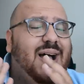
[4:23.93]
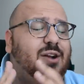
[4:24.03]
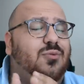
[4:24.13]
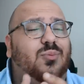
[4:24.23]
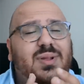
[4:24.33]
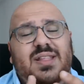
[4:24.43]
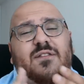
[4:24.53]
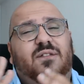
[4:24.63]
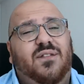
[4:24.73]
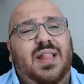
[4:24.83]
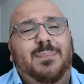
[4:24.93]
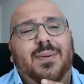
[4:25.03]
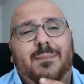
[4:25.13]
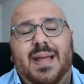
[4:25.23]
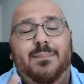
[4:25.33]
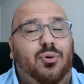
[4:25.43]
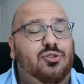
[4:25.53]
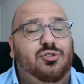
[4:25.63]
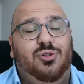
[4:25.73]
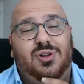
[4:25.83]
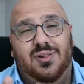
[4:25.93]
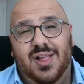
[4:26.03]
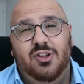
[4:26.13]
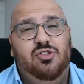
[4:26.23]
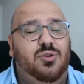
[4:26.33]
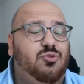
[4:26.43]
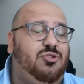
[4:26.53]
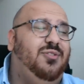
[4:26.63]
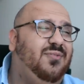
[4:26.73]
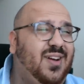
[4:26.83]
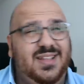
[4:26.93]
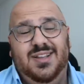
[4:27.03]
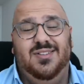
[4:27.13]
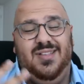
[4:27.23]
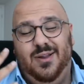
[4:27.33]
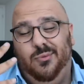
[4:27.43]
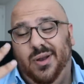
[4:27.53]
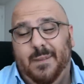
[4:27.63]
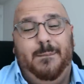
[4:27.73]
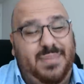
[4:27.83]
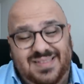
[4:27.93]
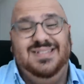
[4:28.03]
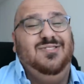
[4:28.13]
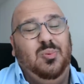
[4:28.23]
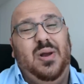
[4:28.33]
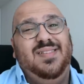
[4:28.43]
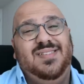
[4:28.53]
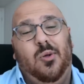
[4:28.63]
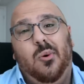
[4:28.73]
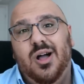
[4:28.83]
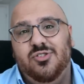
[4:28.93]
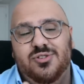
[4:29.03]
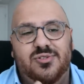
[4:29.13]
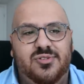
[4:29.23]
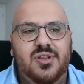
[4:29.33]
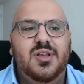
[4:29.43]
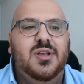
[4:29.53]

I don't really flip my personal collection, which is funny because I run a business where I sell watches,